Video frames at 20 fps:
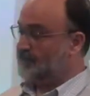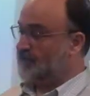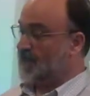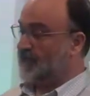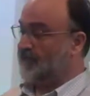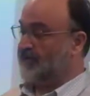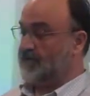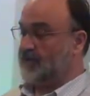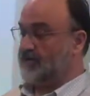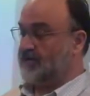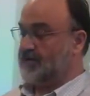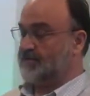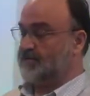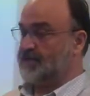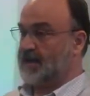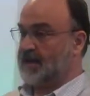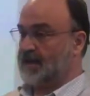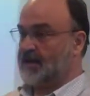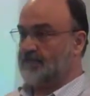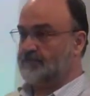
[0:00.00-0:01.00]
A few of them
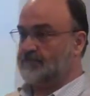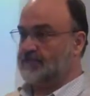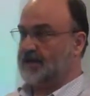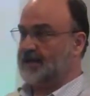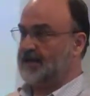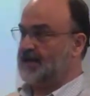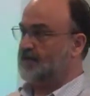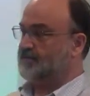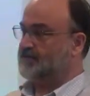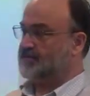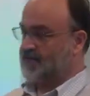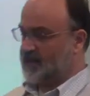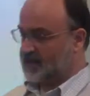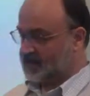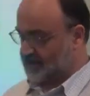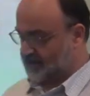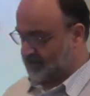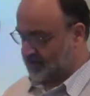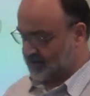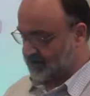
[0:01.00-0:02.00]
get completely
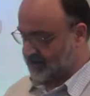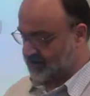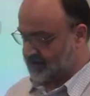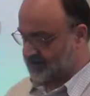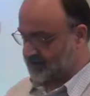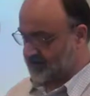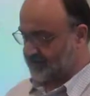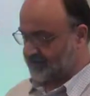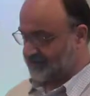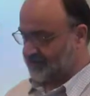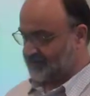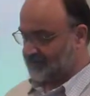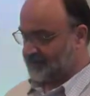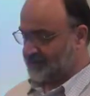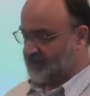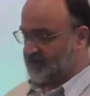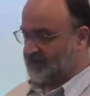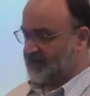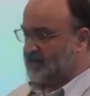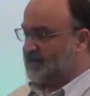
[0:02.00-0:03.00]
obsessed by this stuff,
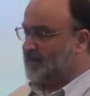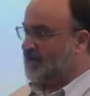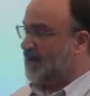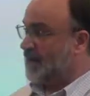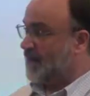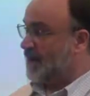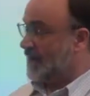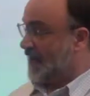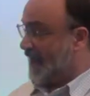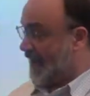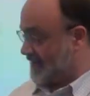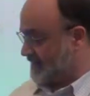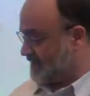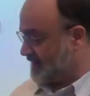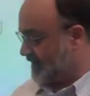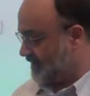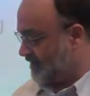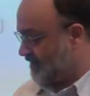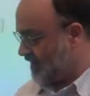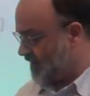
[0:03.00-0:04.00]
as
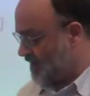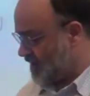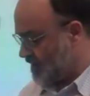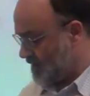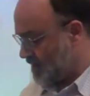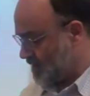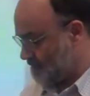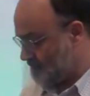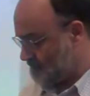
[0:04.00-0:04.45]
have I.